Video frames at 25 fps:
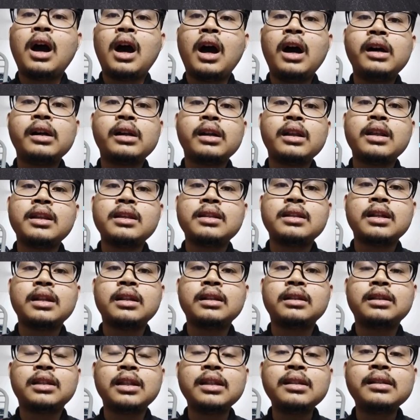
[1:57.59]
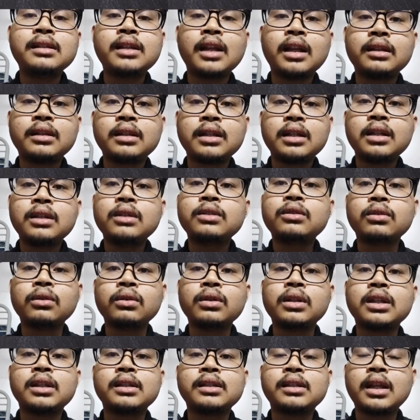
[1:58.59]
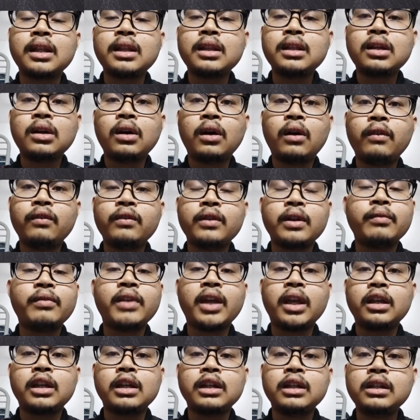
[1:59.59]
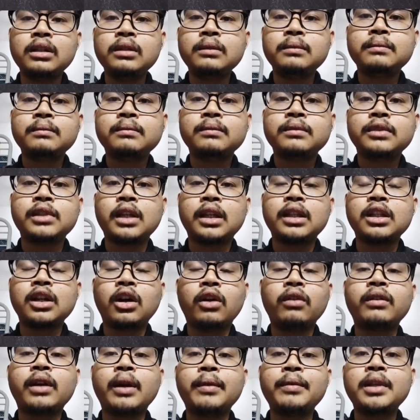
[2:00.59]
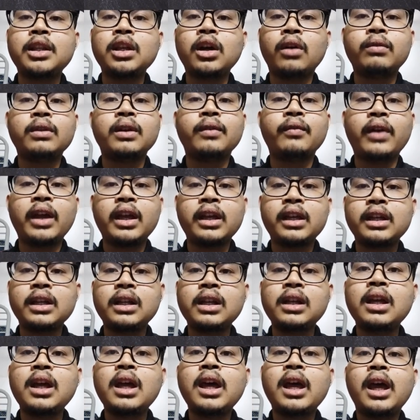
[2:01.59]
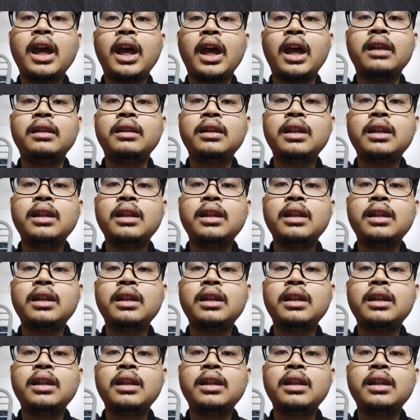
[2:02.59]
R is a turn center to the center of the vehicle, center of gravity of the vehicle, and